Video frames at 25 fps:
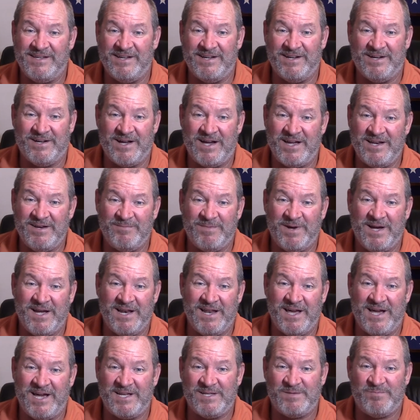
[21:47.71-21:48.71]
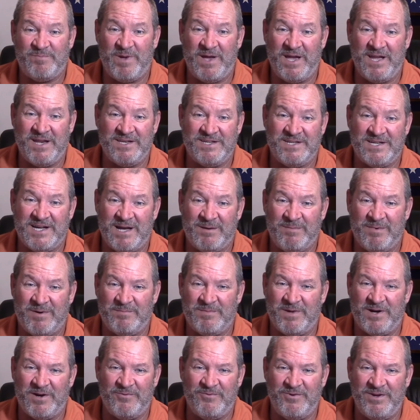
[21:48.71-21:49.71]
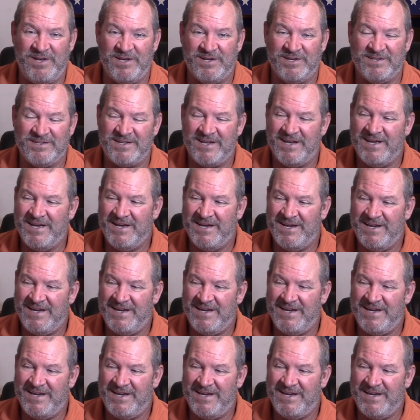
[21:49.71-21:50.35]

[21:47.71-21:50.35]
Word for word: You know, I, my last paint job on my wheels,